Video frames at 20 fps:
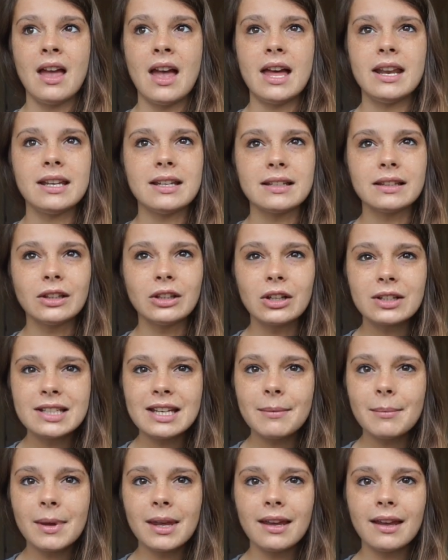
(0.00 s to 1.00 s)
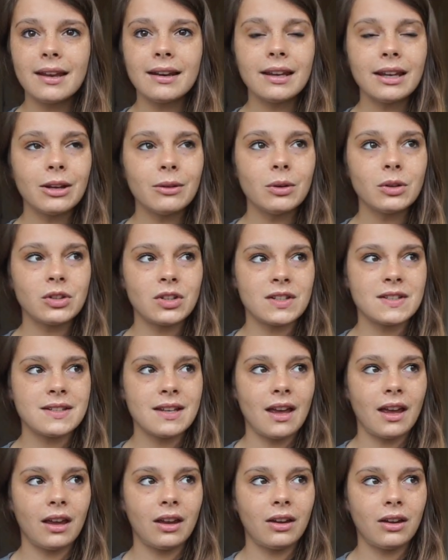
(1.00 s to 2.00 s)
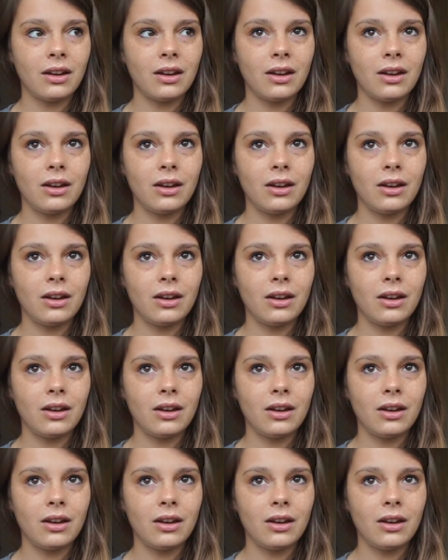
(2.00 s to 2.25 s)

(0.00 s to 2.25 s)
he looked at me and he was just like,